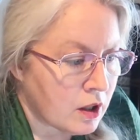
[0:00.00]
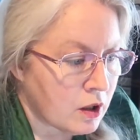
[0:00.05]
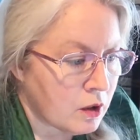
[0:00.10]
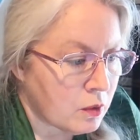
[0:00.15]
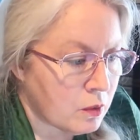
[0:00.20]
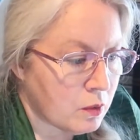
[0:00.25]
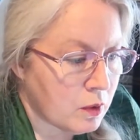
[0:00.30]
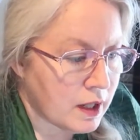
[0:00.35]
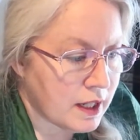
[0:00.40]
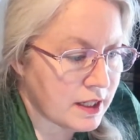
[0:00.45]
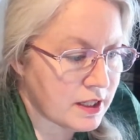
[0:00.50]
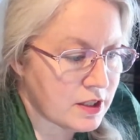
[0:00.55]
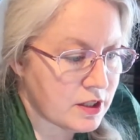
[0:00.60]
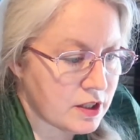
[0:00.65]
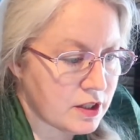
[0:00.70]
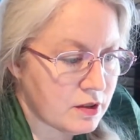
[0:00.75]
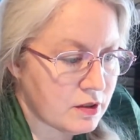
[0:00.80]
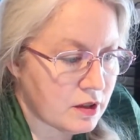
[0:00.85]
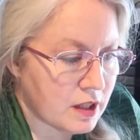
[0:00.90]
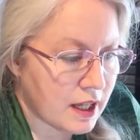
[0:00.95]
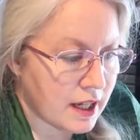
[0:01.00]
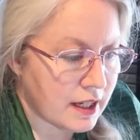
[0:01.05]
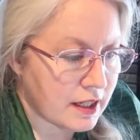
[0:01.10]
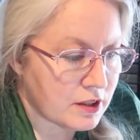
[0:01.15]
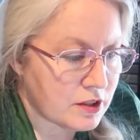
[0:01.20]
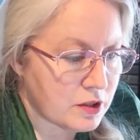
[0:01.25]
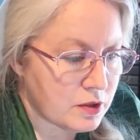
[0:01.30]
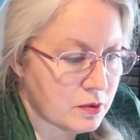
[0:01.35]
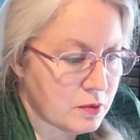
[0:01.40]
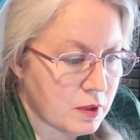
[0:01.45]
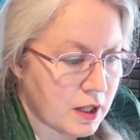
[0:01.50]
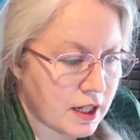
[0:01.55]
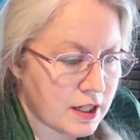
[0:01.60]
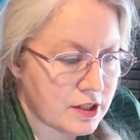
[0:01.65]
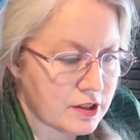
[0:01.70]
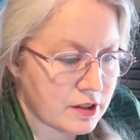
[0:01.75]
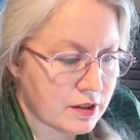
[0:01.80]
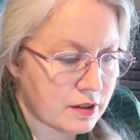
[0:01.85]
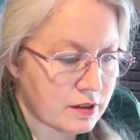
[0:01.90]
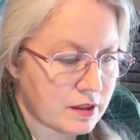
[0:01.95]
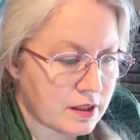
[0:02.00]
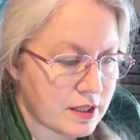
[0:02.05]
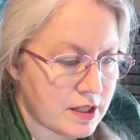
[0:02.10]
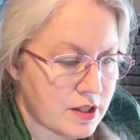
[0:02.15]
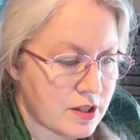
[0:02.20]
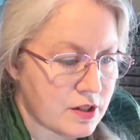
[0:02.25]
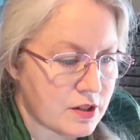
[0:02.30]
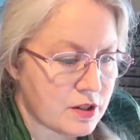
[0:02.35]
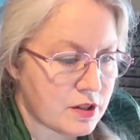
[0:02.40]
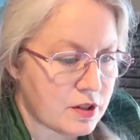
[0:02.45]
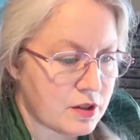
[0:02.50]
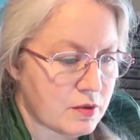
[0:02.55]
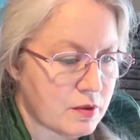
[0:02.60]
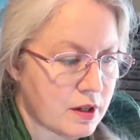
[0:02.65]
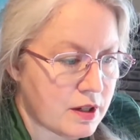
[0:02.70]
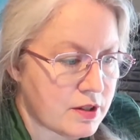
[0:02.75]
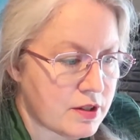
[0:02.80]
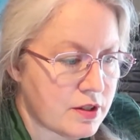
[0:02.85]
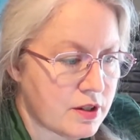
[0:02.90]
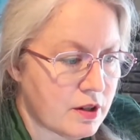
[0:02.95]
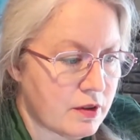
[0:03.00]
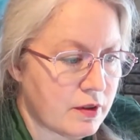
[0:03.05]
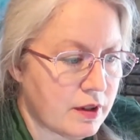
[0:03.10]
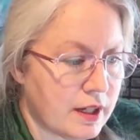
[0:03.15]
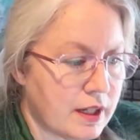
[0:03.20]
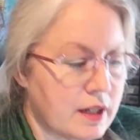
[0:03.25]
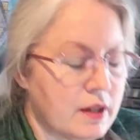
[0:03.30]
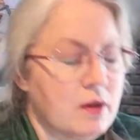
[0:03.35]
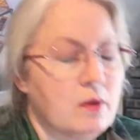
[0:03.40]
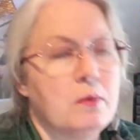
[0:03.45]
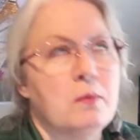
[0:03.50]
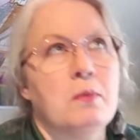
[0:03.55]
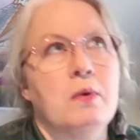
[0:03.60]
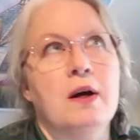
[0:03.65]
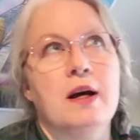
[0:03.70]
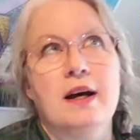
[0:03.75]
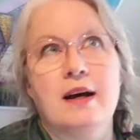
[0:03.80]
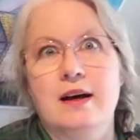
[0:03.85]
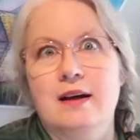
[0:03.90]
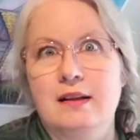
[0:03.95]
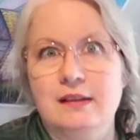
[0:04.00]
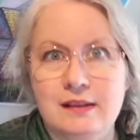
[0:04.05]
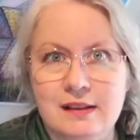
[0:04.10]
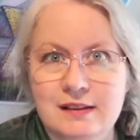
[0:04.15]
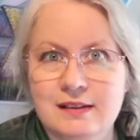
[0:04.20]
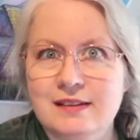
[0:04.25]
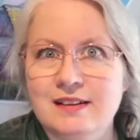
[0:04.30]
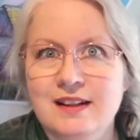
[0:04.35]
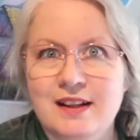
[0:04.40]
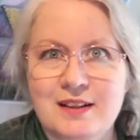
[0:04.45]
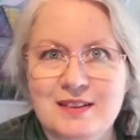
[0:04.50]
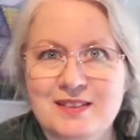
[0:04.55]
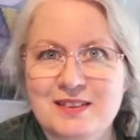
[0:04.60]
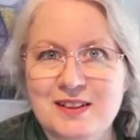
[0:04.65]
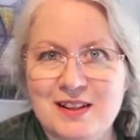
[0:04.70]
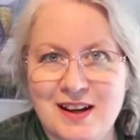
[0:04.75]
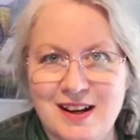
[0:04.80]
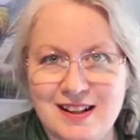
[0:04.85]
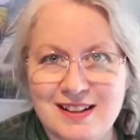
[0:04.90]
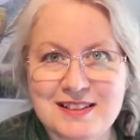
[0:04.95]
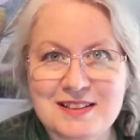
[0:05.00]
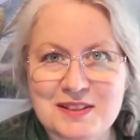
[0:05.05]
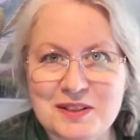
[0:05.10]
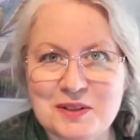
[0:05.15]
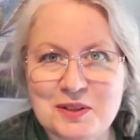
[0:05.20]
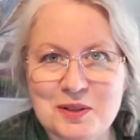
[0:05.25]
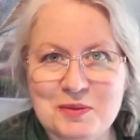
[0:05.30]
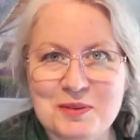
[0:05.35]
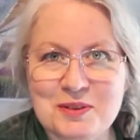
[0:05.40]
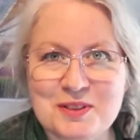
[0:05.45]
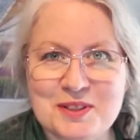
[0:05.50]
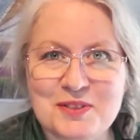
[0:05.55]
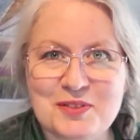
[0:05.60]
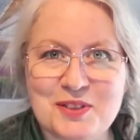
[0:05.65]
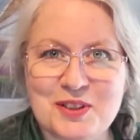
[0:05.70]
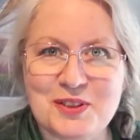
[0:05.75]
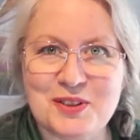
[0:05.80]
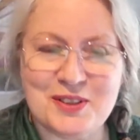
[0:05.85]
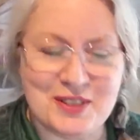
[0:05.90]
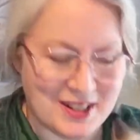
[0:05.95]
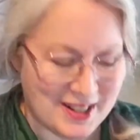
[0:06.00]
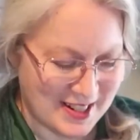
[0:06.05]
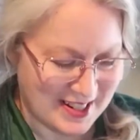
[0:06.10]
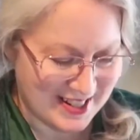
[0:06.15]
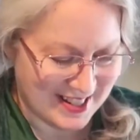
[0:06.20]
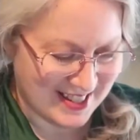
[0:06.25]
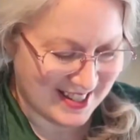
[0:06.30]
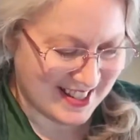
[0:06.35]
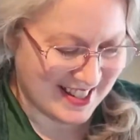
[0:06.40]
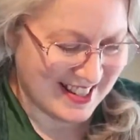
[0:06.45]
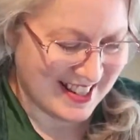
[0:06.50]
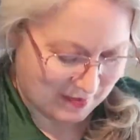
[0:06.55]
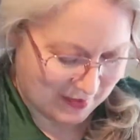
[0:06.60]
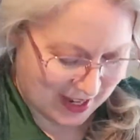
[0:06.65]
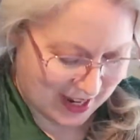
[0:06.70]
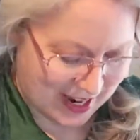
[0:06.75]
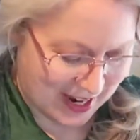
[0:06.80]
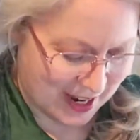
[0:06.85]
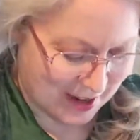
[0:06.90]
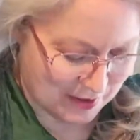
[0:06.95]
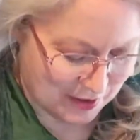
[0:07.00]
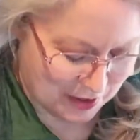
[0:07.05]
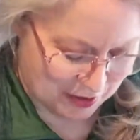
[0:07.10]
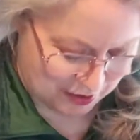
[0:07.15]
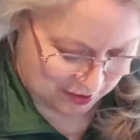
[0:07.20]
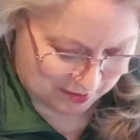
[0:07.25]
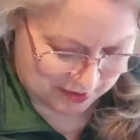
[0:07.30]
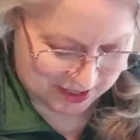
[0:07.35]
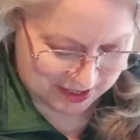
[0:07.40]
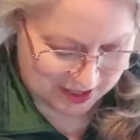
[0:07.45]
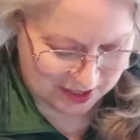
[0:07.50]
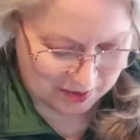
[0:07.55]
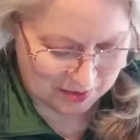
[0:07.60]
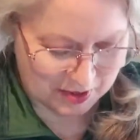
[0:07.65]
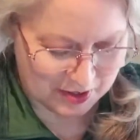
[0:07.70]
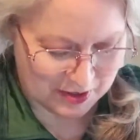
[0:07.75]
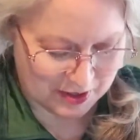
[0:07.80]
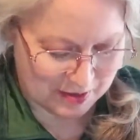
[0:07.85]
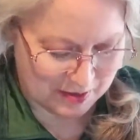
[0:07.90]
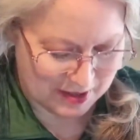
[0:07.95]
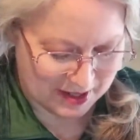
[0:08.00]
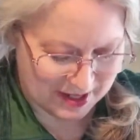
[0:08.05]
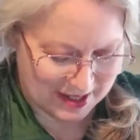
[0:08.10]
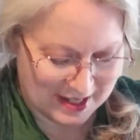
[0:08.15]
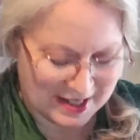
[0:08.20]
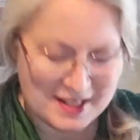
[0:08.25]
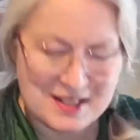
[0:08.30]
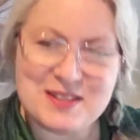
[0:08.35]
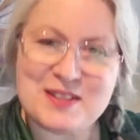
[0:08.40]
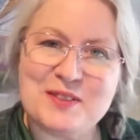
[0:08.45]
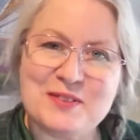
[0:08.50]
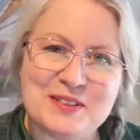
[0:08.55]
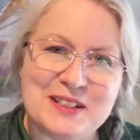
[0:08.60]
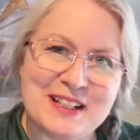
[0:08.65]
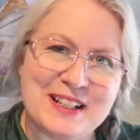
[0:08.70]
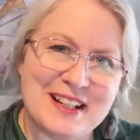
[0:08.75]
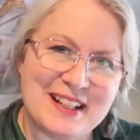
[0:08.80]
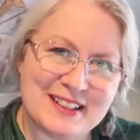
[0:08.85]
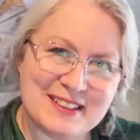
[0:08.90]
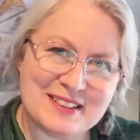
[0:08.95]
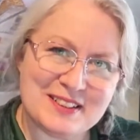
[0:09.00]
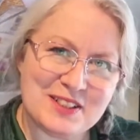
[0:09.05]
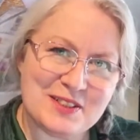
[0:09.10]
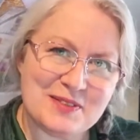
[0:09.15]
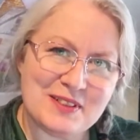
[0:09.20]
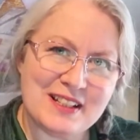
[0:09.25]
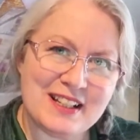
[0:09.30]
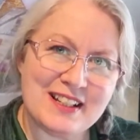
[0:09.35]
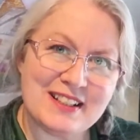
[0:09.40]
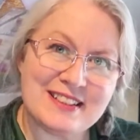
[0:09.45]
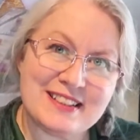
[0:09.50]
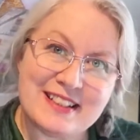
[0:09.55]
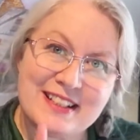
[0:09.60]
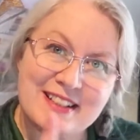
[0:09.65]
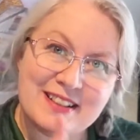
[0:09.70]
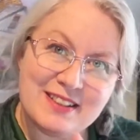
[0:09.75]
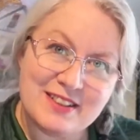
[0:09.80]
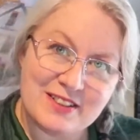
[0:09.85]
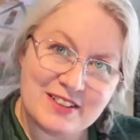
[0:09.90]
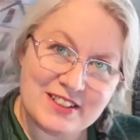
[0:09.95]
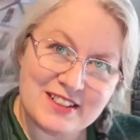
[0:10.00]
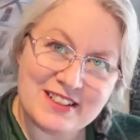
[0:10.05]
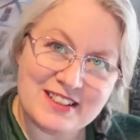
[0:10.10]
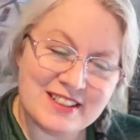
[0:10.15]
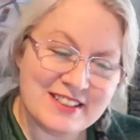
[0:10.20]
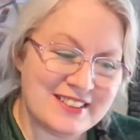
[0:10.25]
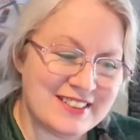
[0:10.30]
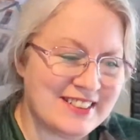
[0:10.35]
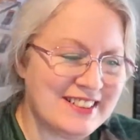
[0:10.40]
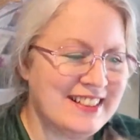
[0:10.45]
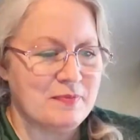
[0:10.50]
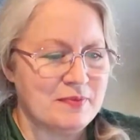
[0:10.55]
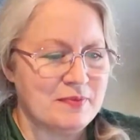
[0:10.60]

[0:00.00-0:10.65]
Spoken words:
What do you like to watch or listen to while sewing? Well, other Costubers, of course. I have so many subscriptions to so many Costube accounts, and you should too.